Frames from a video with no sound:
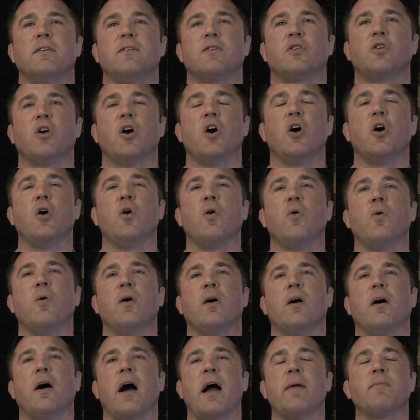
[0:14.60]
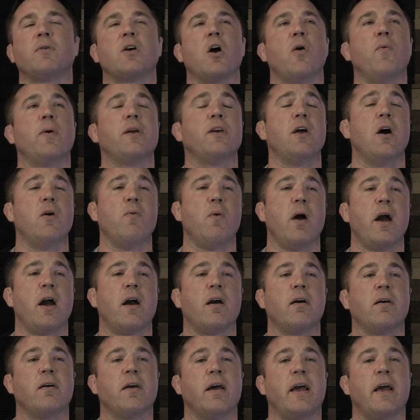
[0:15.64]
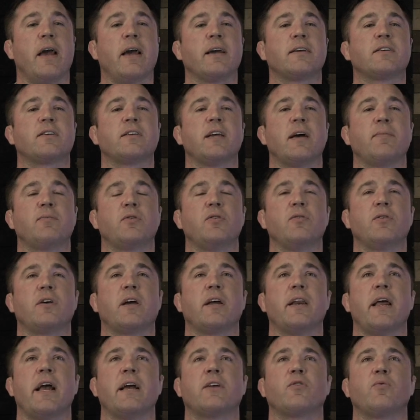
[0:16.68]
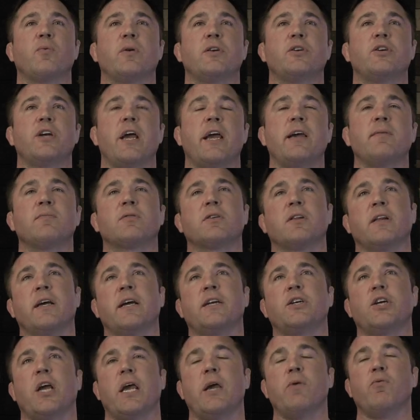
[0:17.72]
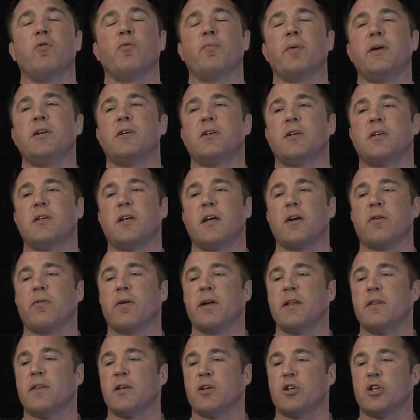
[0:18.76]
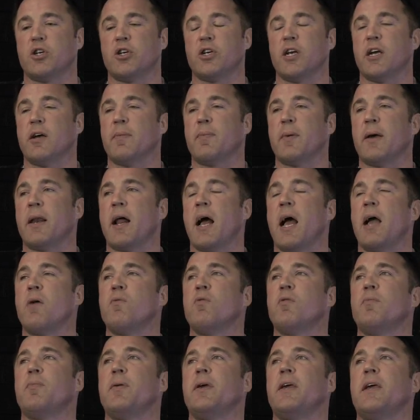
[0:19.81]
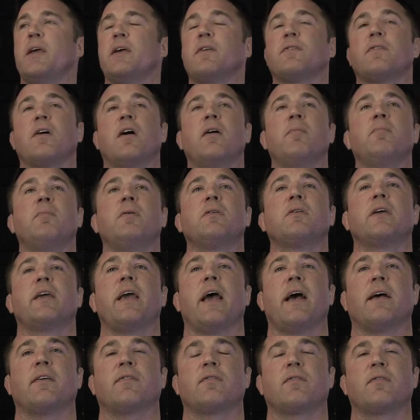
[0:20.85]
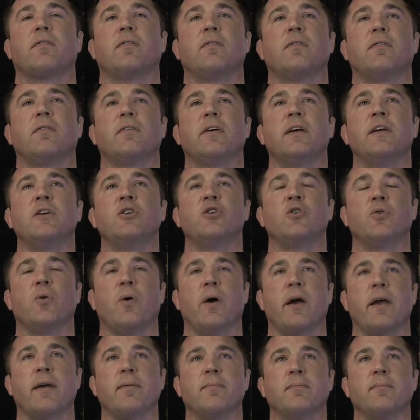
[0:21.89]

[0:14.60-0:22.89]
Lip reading: So I'm going nowhere except to connect with James Lynch. He will be steering the ship and I will be his humble guest. Enjoy.